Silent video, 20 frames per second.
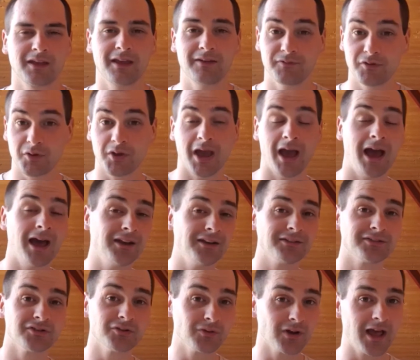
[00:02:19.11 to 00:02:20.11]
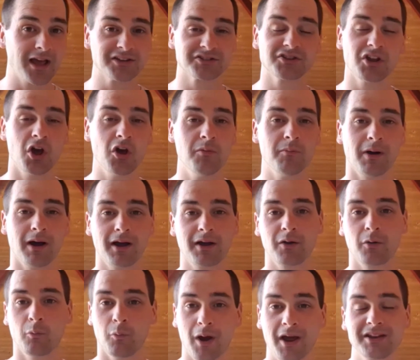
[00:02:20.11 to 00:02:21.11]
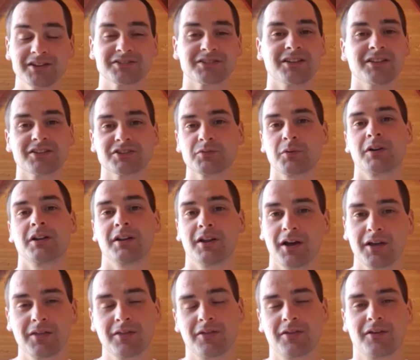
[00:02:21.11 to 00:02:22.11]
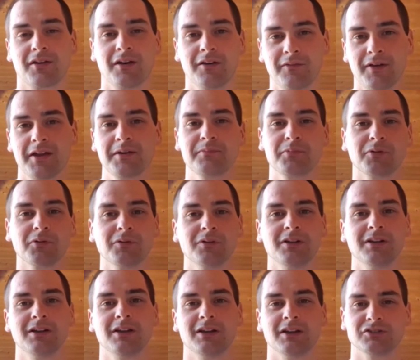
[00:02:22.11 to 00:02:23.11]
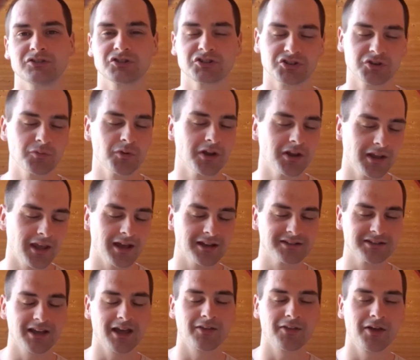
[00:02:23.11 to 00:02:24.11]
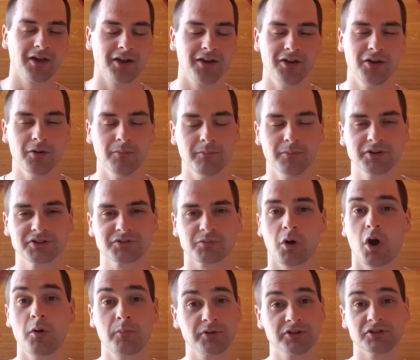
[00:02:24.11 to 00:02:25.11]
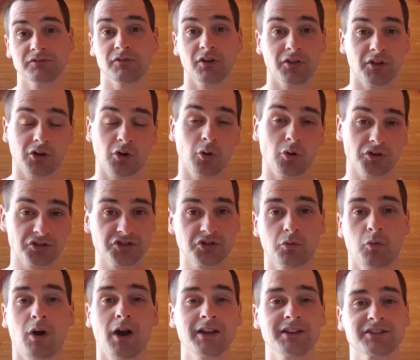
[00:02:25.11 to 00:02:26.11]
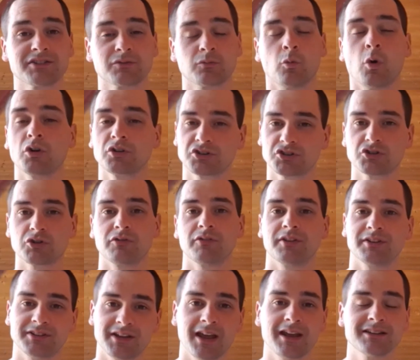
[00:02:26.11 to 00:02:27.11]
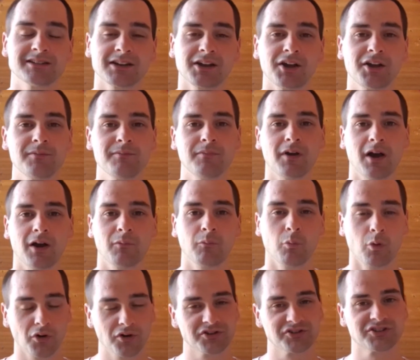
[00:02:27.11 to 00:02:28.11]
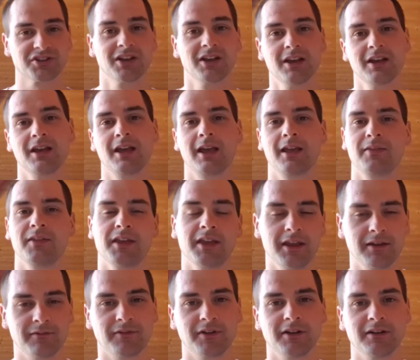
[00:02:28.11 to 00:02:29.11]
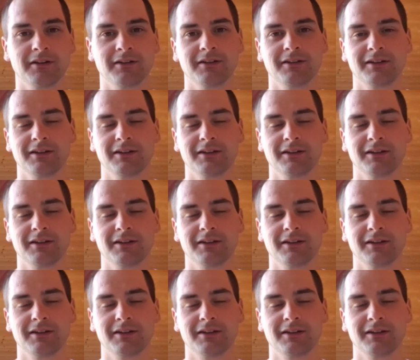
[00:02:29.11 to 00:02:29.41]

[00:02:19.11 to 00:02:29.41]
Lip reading: If you can, do let us know by Wednesday the 29th of April. Just so we can get together numbers. We're hoping to run the course twice, once during the daytime and once in the evening.